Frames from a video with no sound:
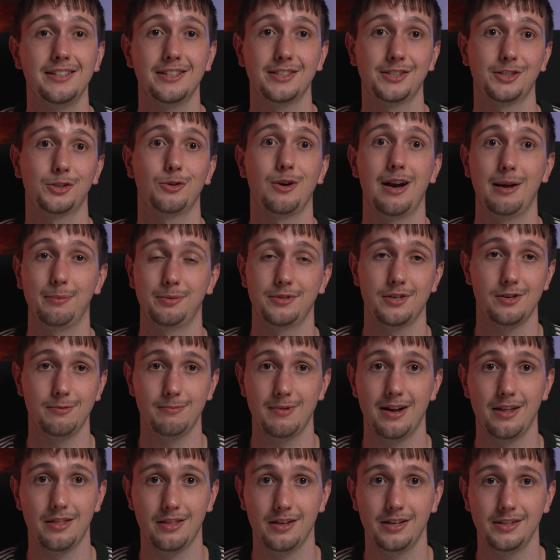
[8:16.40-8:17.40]
describes their
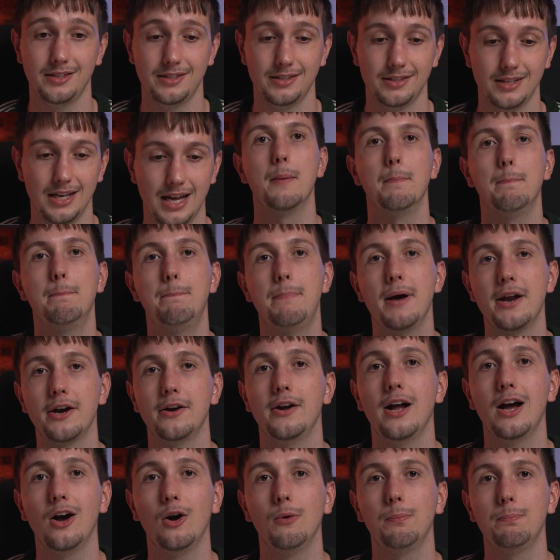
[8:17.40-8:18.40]
methods.
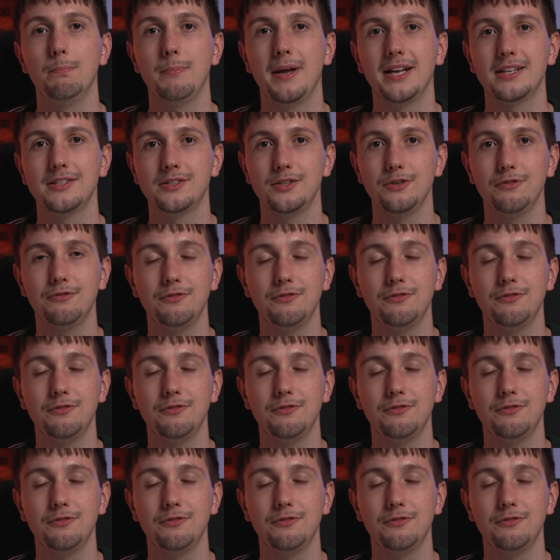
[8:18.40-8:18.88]
BetterHelp makes you